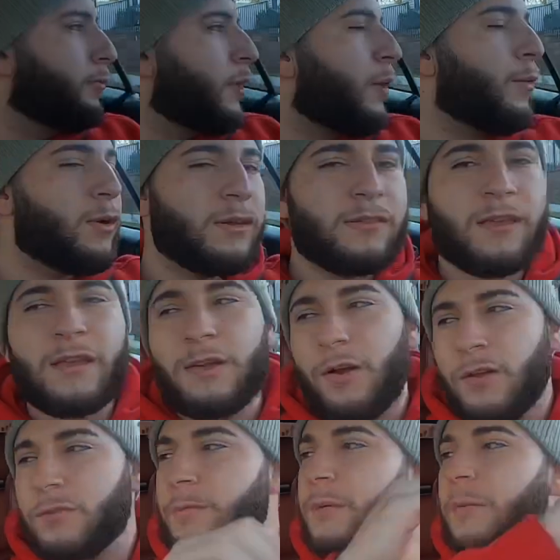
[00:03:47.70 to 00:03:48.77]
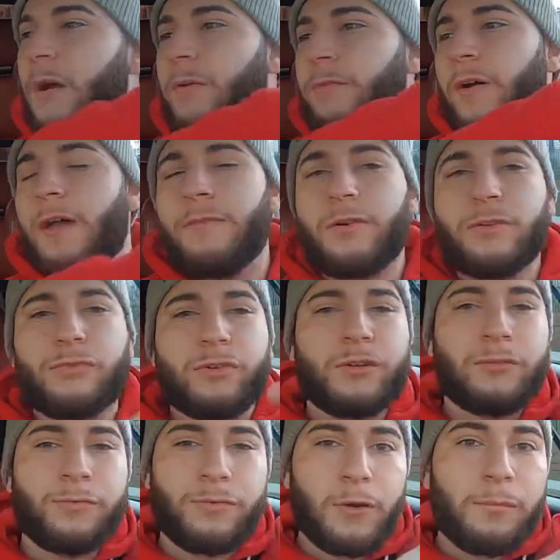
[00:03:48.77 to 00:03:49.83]
I want to say it cost me about
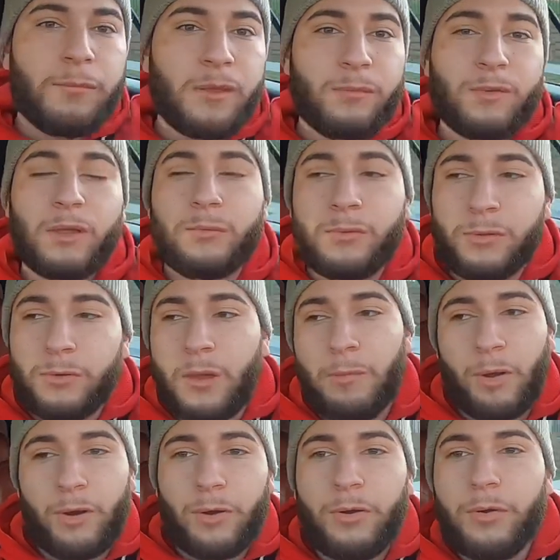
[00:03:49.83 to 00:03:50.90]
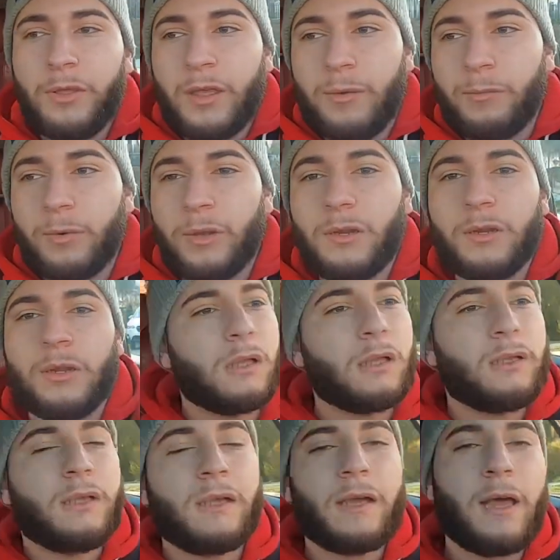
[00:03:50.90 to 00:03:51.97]
$500 from BMW. I bought an OEM one,
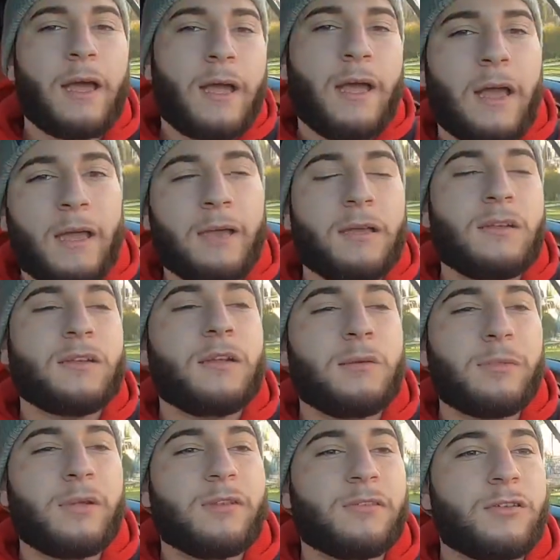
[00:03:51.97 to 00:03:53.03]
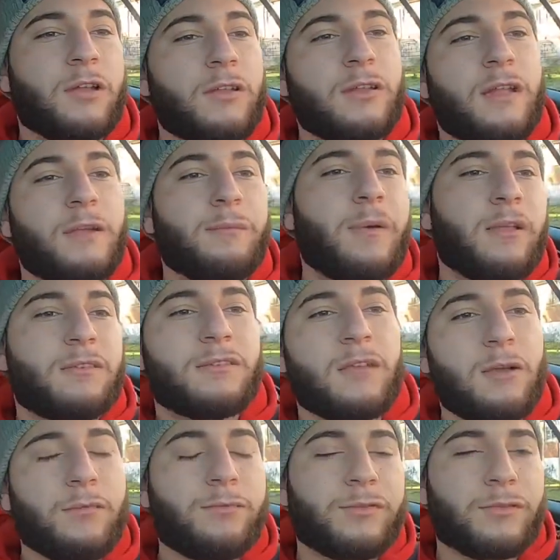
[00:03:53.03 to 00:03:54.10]
and yeah, I ended up installing that
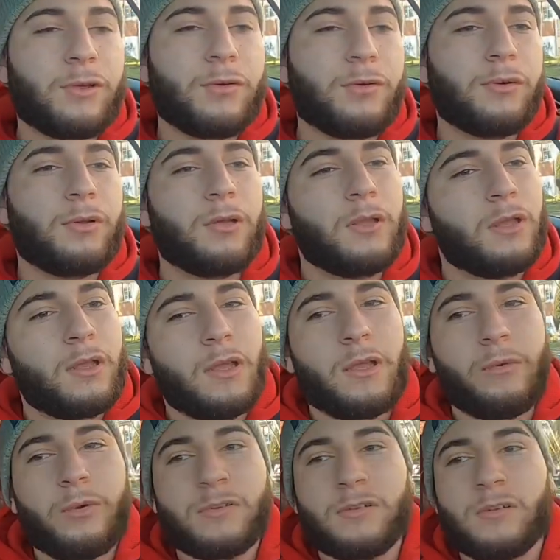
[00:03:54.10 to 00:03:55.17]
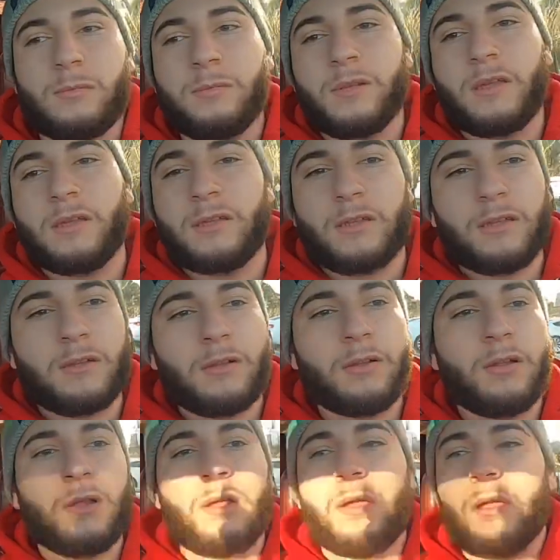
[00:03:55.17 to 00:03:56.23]
myself, so it wasn't a big
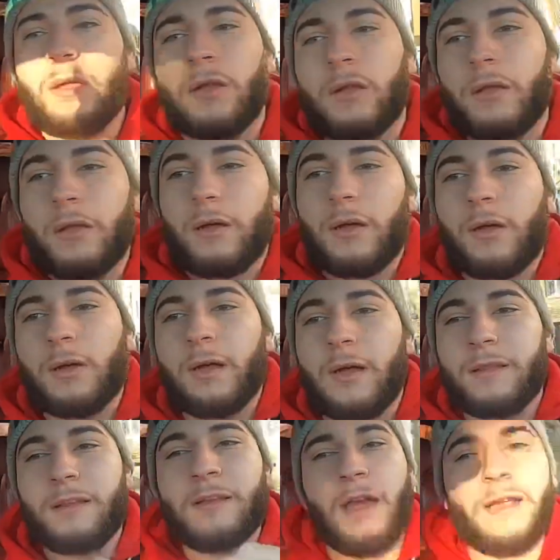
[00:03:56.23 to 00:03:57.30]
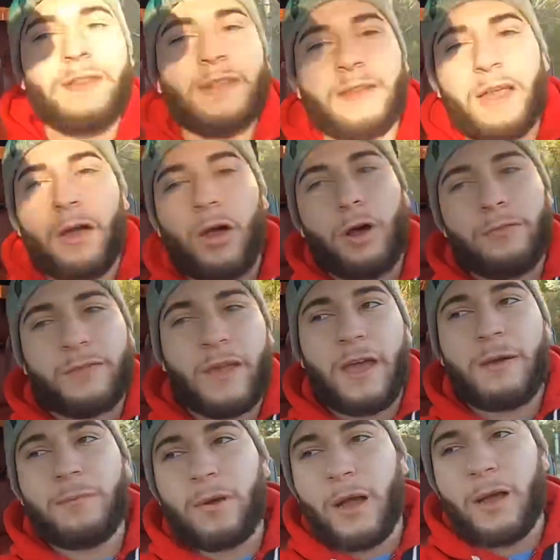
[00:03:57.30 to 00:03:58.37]
deal. I think I did that off
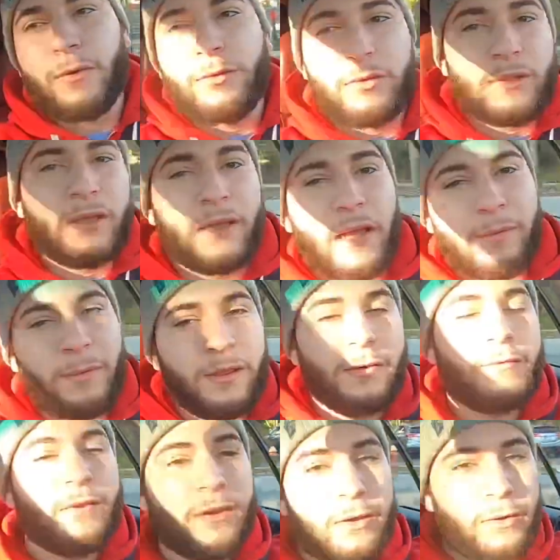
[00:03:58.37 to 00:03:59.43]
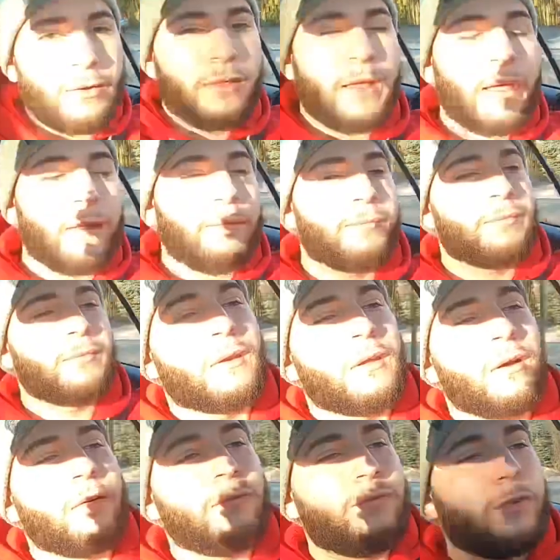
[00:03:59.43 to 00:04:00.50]
camera. I don't think I made a video on that,
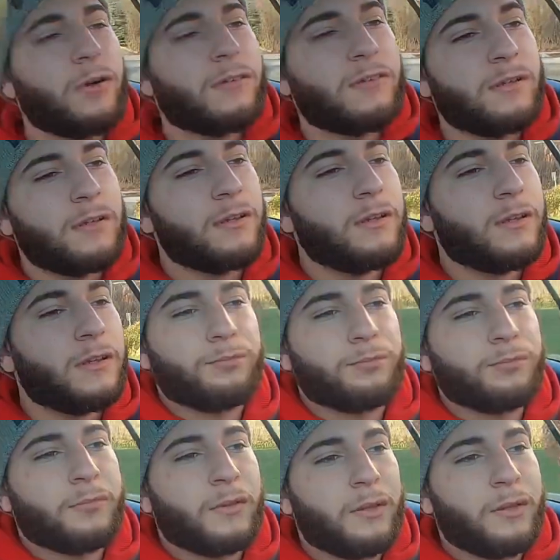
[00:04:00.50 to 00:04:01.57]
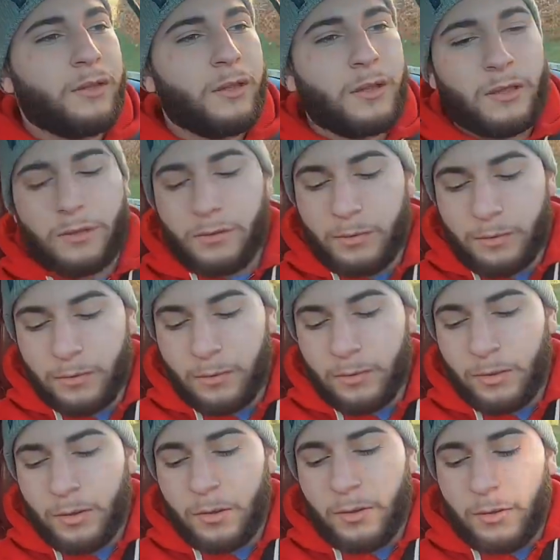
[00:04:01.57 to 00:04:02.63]
unfortunately. Yeah,
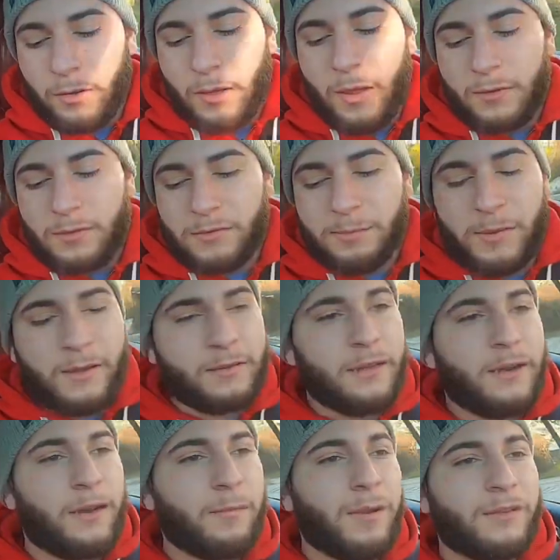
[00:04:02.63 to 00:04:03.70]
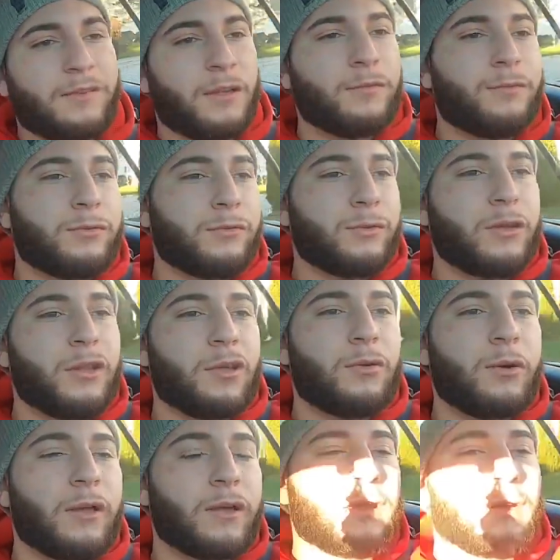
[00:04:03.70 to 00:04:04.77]
I just banged that out myself. It was really
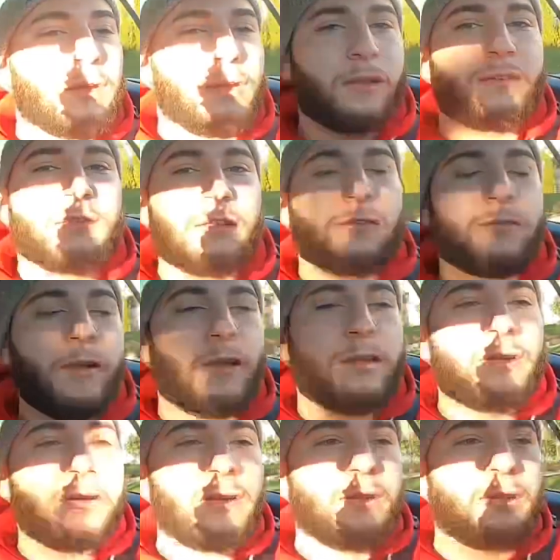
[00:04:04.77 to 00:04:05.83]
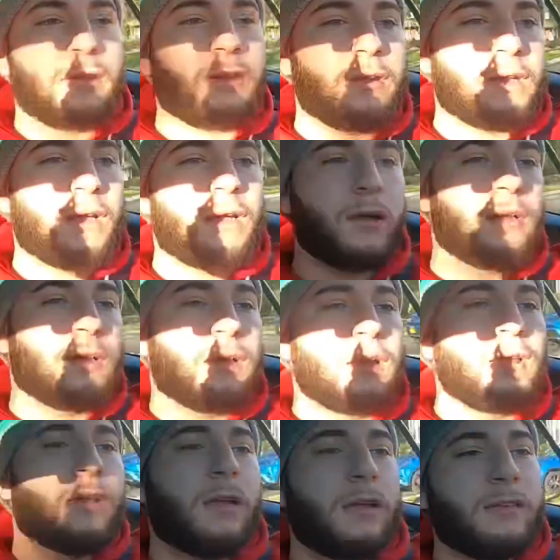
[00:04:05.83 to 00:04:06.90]
quick. It sits right underneath the
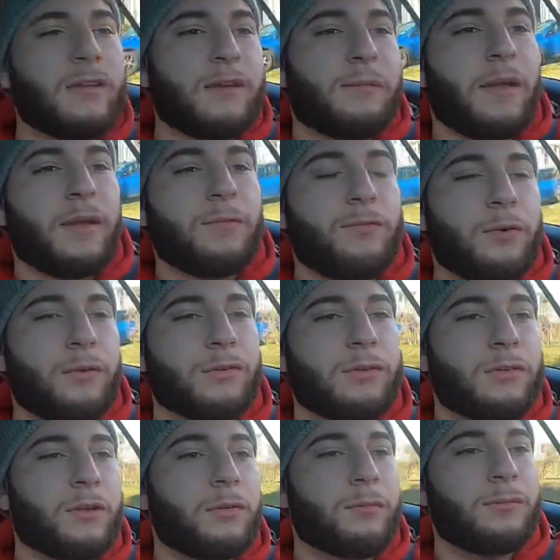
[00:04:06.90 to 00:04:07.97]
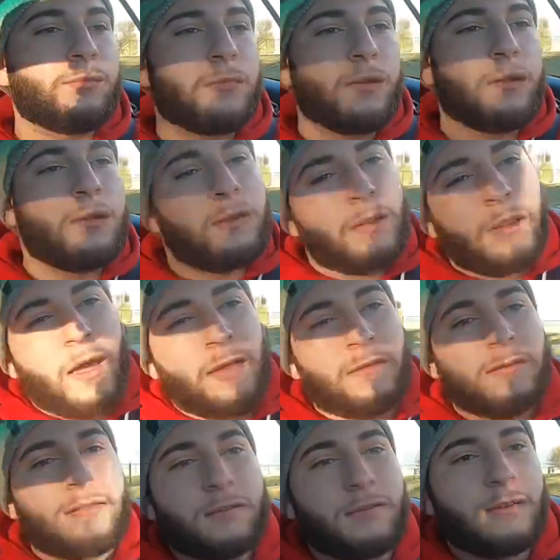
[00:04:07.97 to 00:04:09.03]
intake manifold, so I had
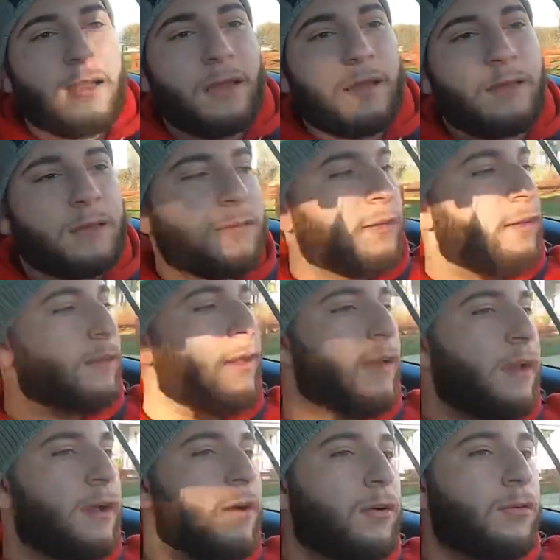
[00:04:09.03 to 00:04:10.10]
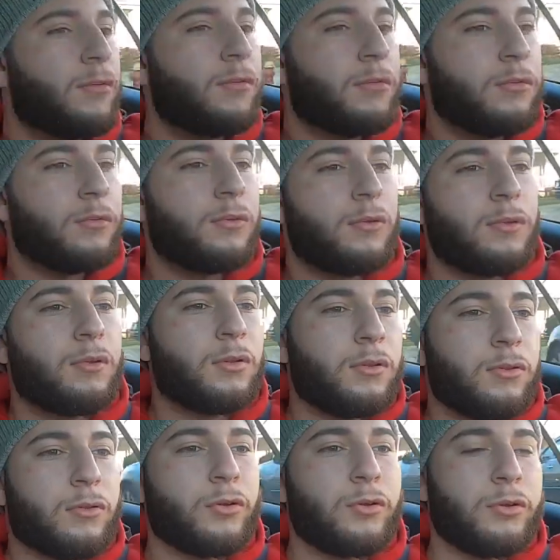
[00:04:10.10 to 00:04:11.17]
to take that out,
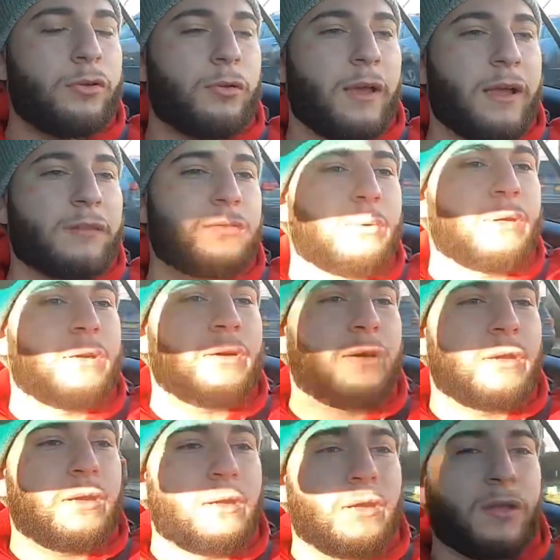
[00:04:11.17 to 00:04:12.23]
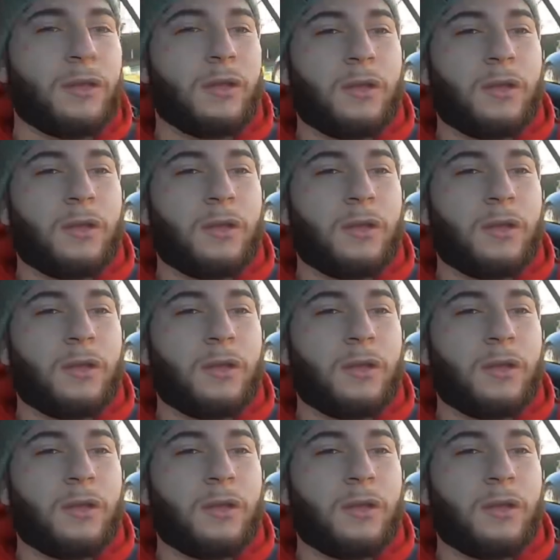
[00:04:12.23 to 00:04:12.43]
throw the new actuator in.